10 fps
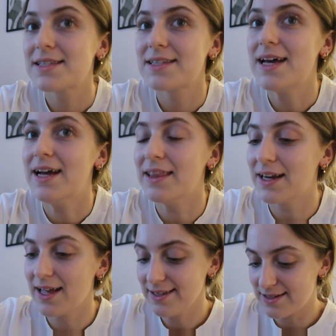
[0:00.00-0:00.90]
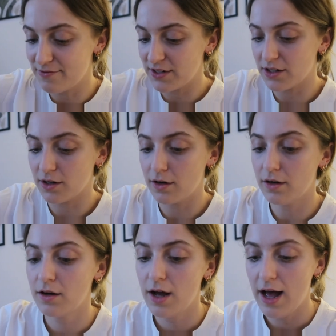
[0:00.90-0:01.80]
In the last
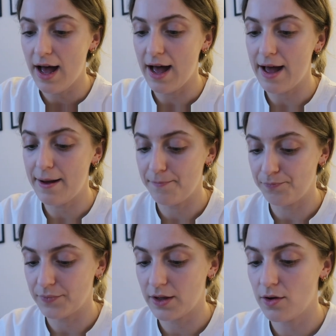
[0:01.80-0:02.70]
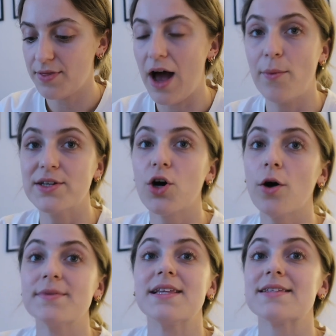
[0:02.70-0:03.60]
video that I went to
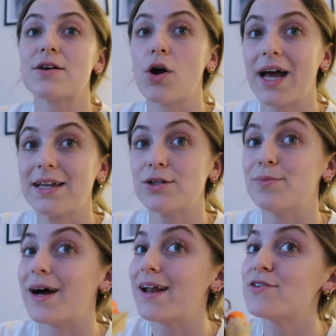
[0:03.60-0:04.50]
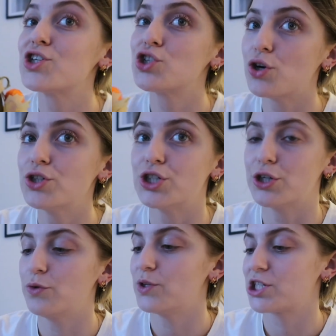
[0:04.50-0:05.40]
Home Sense and I got a candle, but I never showed
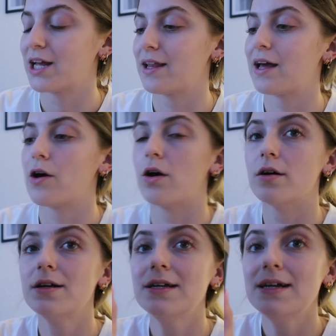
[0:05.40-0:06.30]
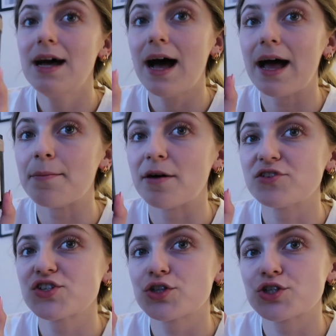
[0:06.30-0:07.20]
you which candle I got. I've
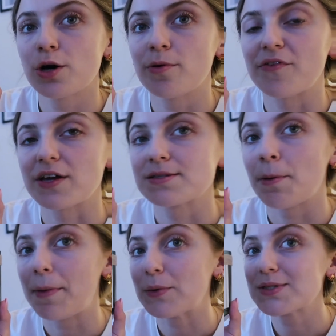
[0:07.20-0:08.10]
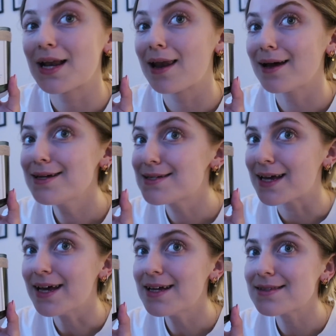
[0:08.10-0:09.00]
just took the top of it because I'm about to
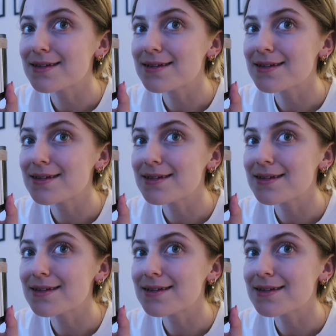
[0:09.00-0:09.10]
light it.